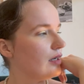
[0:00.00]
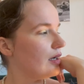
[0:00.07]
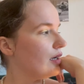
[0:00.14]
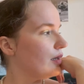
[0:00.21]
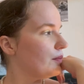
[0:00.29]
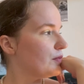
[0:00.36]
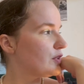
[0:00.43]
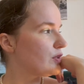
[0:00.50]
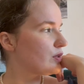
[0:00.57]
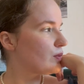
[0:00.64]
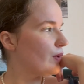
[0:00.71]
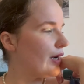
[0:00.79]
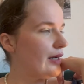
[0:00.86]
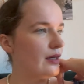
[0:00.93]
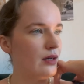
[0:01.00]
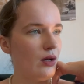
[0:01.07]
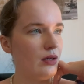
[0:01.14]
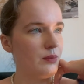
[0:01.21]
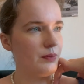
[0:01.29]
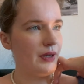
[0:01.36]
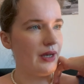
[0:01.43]
so it's quite a
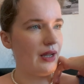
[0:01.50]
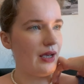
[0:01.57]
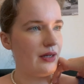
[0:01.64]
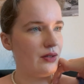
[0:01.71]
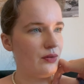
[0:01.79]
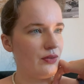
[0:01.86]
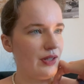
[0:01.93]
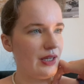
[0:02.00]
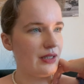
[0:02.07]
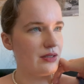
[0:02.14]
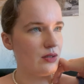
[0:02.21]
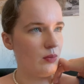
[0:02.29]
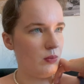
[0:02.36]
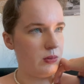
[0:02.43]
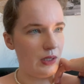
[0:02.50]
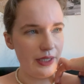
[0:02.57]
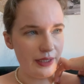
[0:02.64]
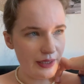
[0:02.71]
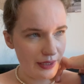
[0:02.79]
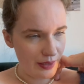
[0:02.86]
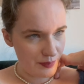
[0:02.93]
lot, but I don't think it's
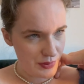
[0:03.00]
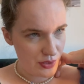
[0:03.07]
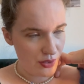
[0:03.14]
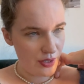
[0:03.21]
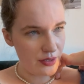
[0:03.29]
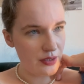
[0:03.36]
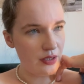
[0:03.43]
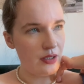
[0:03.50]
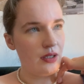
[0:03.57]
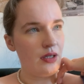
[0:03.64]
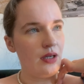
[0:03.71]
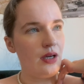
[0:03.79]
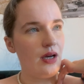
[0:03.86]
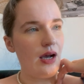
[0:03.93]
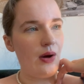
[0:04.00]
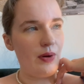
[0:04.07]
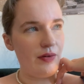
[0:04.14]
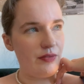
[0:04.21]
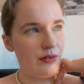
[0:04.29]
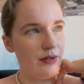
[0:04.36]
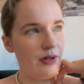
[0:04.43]
completely absurd.
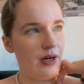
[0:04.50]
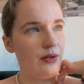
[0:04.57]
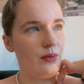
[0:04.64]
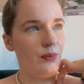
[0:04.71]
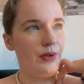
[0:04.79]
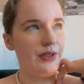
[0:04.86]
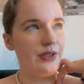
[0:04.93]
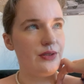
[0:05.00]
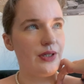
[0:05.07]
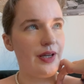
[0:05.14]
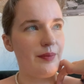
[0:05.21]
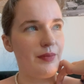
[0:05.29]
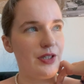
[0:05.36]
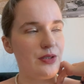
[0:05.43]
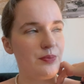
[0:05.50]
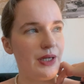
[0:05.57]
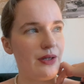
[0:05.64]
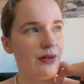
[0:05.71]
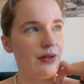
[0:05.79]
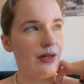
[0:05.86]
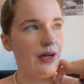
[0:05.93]
However, I don't want it to get much
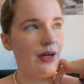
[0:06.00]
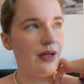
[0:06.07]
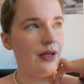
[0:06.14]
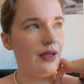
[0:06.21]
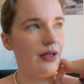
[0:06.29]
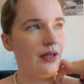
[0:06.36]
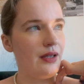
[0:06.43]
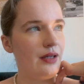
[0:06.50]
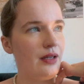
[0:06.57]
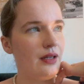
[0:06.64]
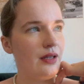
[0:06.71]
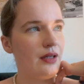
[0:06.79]
bigger. I